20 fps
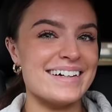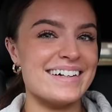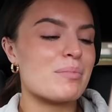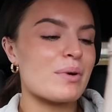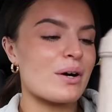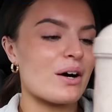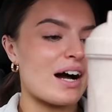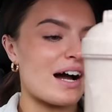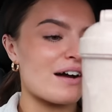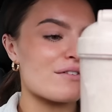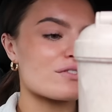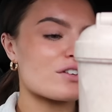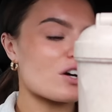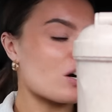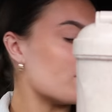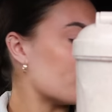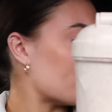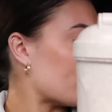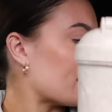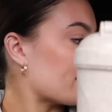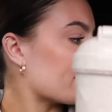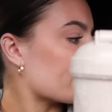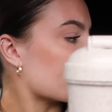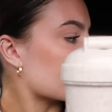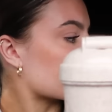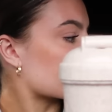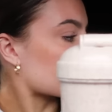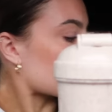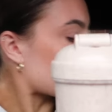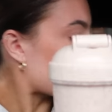But I've got
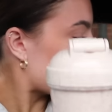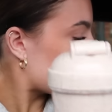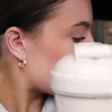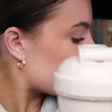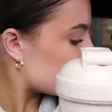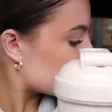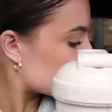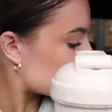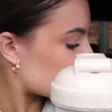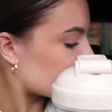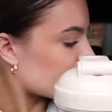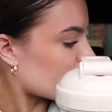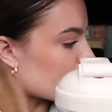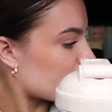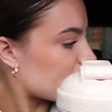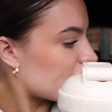my Pride from